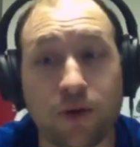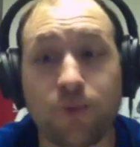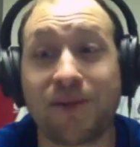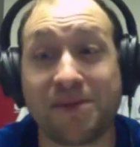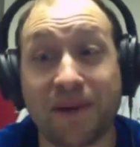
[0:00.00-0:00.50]

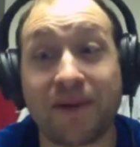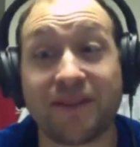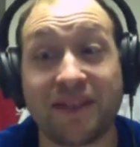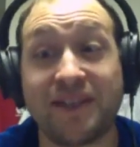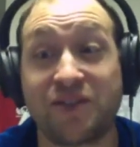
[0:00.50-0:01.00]
But
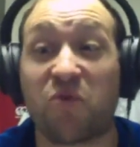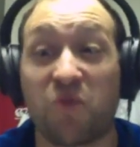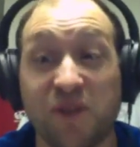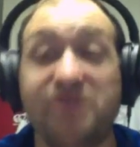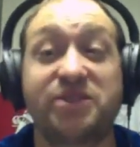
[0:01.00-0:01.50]
apparently, he's a
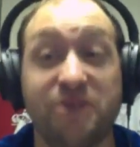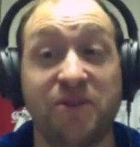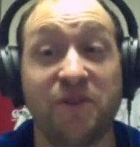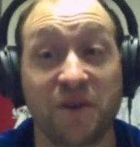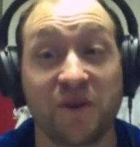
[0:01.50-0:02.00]
really good
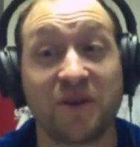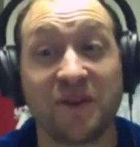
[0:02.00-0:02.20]
hooker.